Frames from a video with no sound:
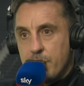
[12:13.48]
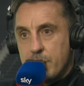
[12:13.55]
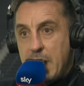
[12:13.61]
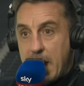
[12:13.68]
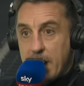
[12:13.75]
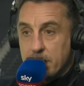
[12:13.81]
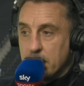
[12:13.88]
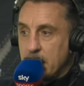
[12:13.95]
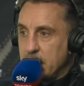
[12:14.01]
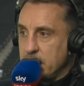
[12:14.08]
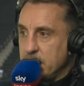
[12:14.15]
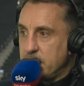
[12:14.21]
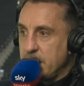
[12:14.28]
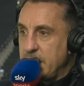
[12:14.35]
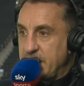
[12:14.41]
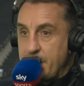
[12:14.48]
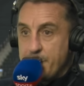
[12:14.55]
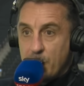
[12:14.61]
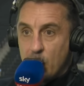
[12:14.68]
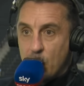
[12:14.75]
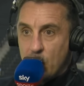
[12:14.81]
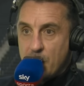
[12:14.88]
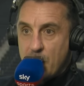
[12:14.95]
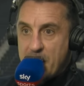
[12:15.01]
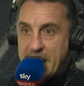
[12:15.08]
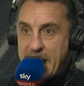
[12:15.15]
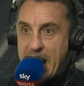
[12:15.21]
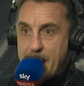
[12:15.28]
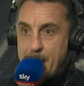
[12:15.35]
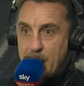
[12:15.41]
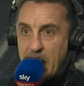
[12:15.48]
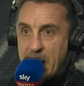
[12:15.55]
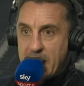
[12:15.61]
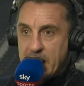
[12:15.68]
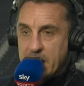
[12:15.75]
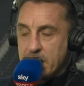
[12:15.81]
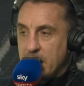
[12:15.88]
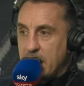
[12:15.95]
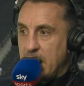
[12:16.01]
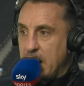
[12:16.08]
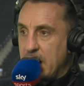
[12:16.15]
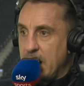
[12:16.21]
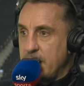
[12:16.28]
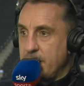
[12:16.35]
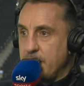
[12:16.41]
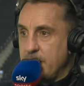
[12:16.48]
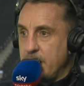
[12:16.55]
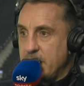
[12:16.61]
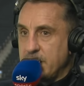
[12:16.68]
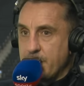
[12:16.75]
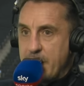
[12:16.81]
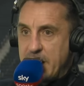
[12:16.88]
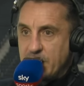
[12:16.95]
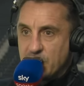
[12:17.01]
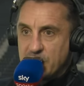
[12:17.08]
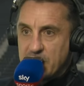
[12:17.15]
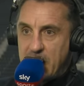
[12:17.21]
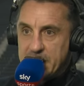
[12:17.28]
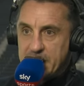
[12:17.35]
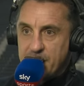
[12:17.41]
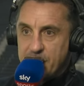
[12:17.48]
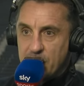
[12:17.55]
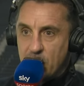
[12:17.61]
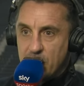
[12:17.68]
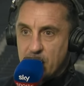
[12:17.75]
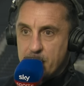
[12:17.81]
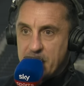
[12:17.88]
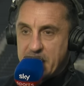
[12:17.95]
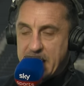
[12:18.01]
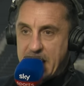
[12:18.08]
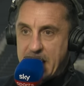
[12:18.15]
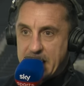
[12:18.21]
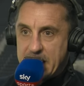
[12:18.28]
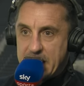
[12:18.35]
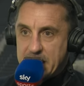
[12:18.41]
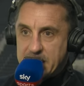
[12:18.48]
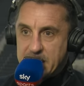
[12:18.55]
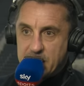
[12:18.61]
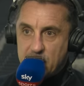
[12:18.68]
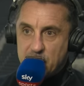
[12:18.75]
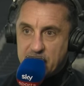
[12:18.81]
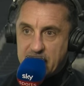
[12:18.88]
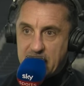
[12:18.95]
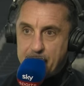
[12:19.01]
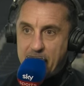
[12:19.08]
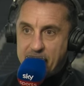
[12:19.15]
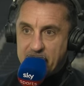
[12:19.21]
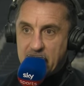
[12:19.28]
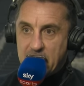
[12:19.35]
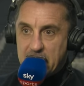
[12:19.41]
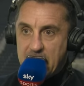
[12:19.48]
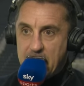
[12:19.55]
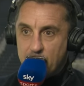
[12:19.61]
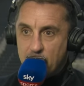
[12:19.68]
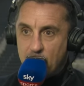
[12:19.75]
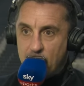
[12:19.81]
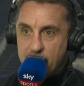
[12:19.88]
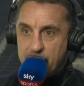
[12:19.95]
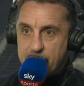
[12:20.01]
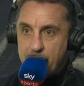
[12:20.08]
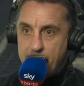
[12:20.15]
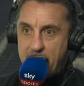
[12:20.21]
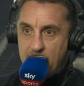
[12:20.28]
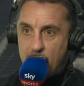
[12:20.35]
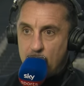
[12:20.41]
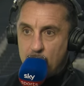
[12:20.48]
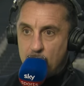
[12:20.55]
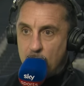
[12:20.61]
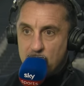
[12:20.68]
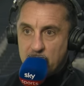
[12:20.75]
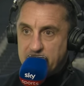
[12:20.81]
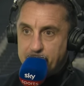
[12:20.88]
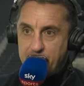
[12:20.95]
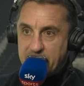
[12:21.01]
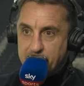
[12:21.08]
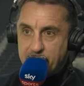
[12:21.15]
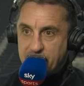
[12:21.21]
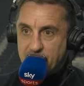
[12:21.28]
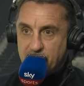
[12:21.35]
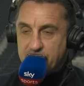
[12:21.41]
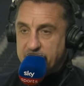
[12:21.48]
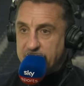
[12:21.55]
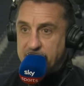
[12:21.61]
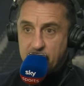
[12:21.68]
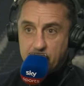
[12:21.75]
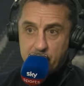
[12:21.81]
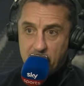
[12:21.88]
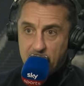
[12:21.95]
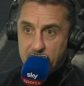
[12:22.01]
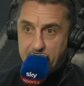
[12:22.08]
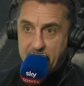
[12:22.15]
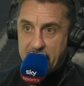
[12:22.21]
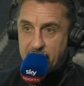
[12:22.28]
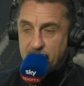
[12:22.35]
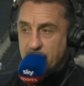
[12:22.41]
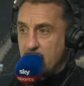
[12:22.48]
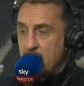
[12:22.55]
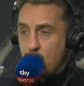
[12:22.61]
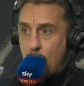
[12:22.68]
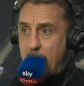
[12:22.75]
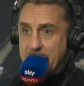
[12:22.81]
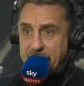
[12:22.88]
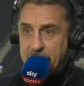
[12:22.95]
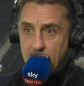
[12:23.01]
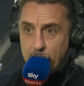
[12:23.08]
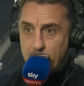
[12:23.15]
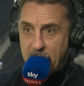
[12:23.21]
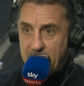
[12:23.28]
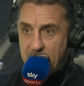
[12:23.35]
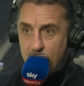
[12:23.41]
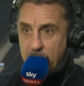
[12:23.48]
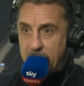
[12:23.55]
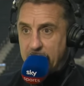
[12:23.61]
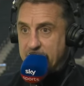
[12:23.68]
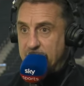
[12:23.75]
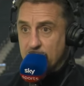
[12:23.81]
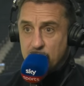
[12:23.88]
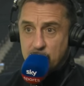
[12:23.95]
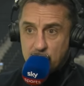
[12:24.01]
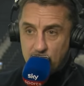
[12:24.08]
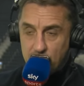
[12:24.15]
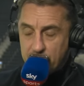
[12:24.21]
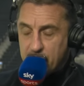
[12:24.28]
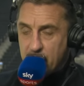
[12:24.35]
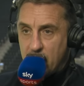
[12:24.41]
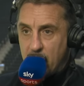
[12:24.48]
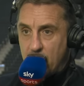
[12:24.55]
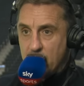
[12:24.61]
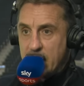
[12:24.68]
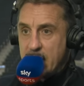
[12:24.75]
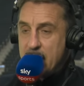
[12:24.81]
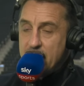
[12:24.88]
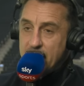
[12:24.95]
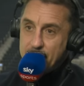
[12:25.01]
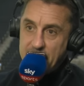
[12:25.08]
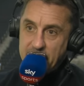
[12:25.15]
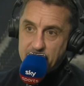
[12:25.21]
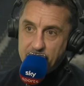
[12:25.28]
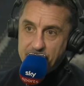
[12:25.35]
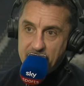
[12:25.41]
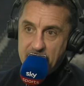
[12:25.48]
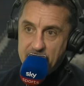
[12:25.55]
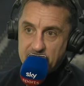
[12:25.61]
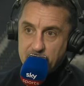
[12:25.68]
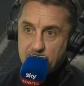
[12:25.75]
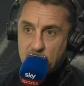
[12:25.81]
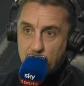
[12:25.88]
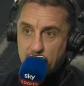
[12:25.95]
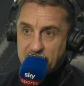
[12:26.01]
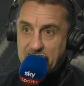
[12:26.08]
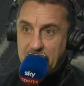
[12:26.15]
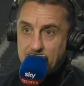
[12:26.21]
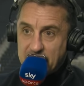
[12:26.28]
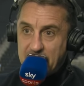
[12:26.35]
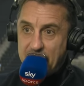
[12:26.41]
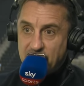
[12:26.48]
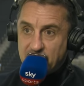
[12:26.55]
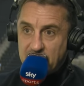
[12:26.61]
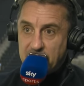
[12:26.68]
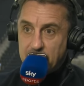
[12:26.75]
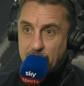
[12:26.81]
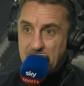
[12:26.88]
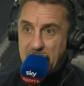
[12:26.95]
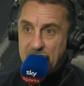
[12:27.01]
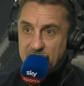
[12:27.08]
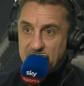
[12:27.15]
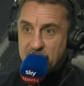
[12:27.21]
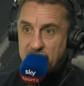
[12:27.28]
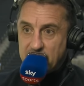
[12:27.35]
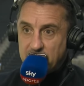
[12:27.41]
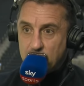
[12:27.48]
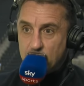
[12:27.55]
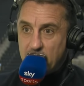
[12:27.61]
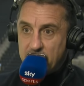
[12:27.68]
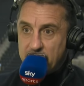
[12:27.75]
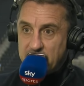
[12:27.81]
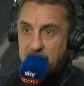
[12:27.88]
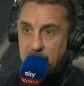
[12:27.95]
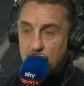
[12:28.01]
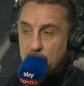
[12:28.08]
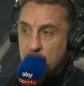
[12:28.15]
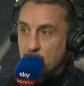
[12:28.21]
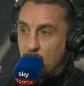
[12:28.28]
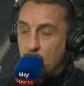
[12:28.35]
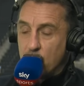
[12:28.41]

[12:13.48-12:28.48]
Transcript: Yeah, and it's important that they get him playing. Um, he's a major signing for them, and they can't continue to keep having a cloud over him about what, what his best position is. Is he going to be on the bench? Why is he not playing well? Is he going to score a goal? I mean, to be fair, there's a couple of times I've seen them live this season where he's looked